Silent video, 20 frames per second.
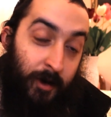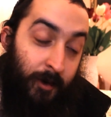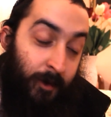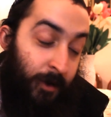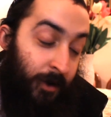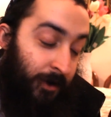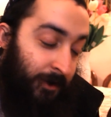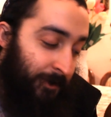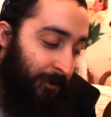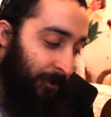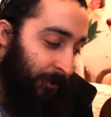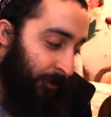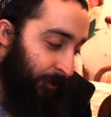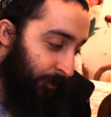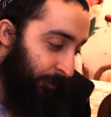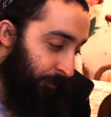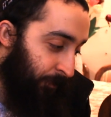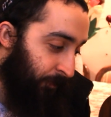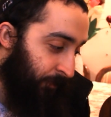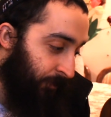Rebbe.
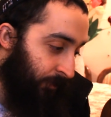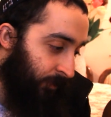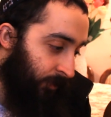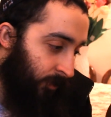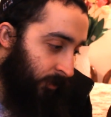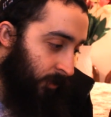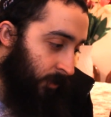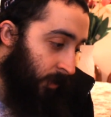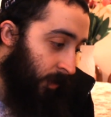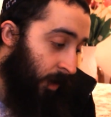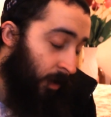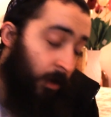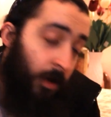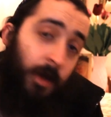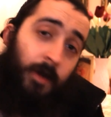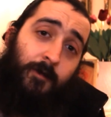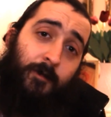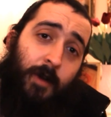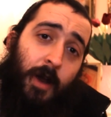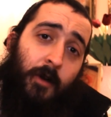
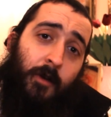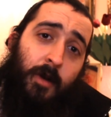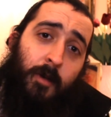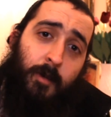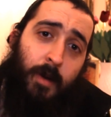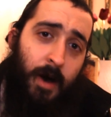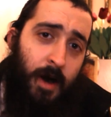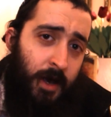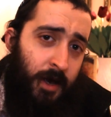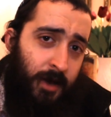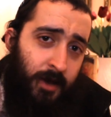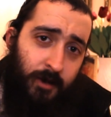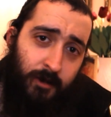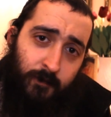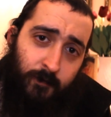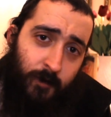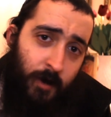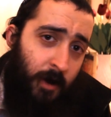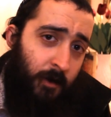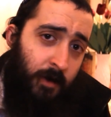Okay, very
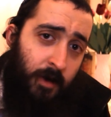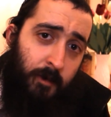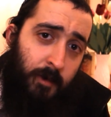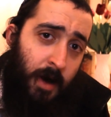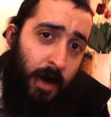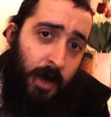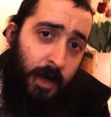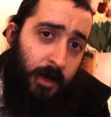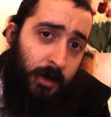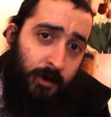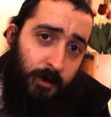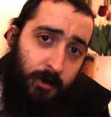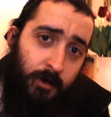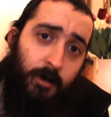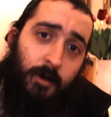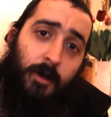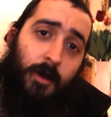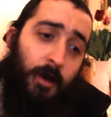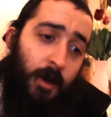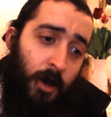biased, very
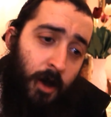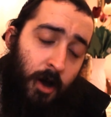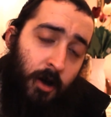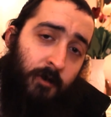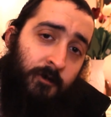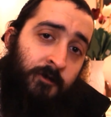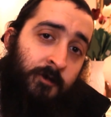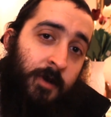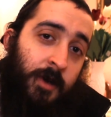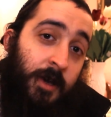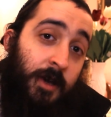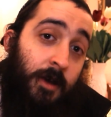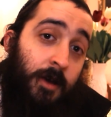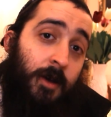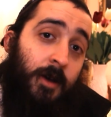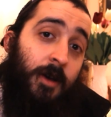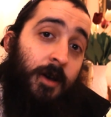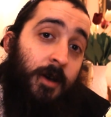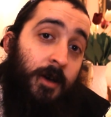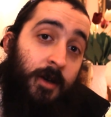biased of
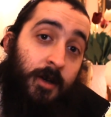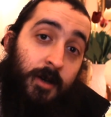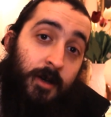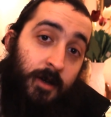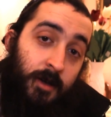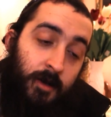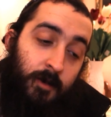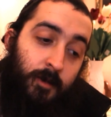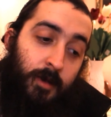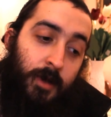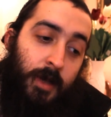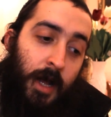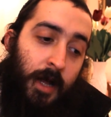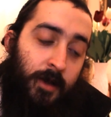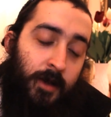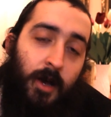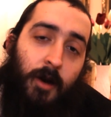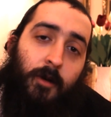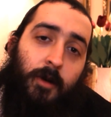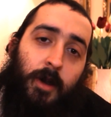me. But
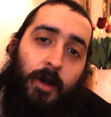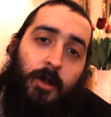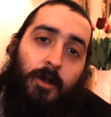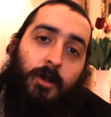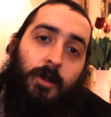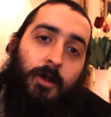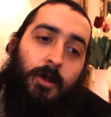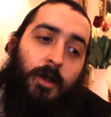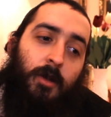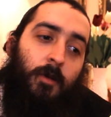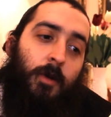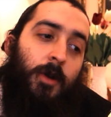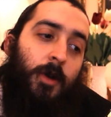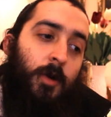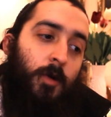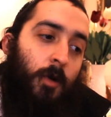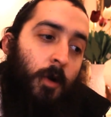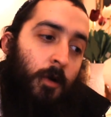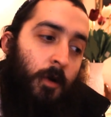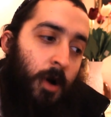that's how it is. You see, when
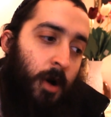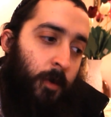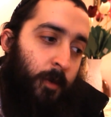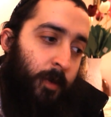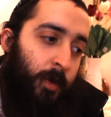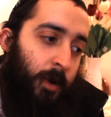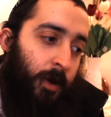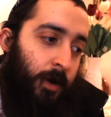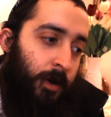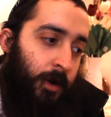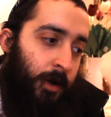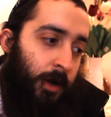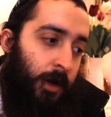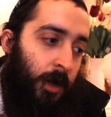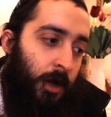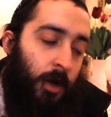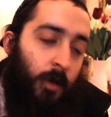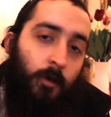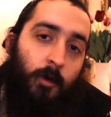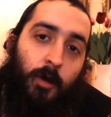you grow up uh,
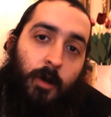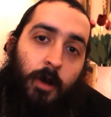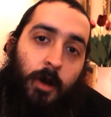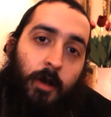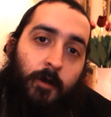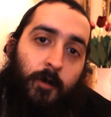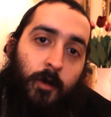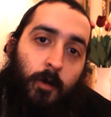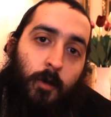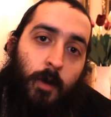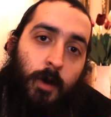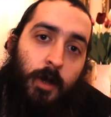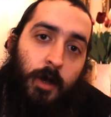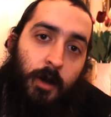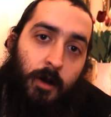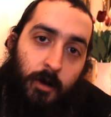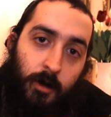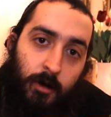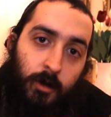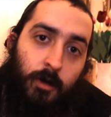in a community for 20
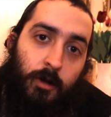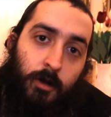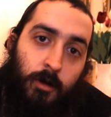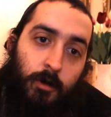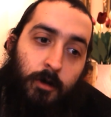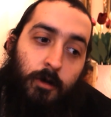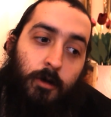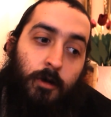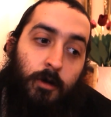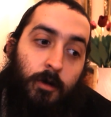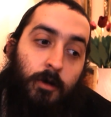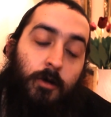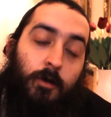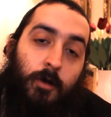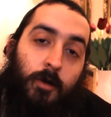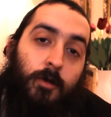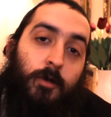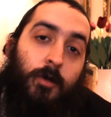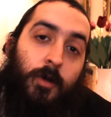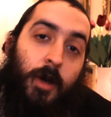years, you you
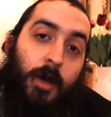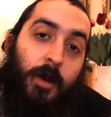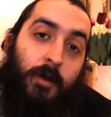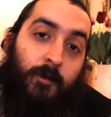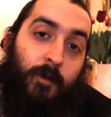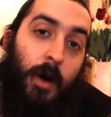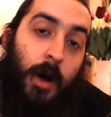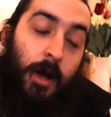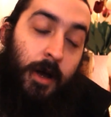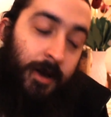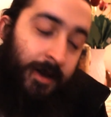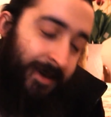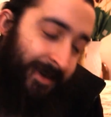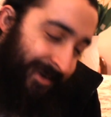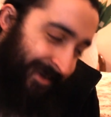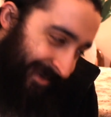you you get a bi-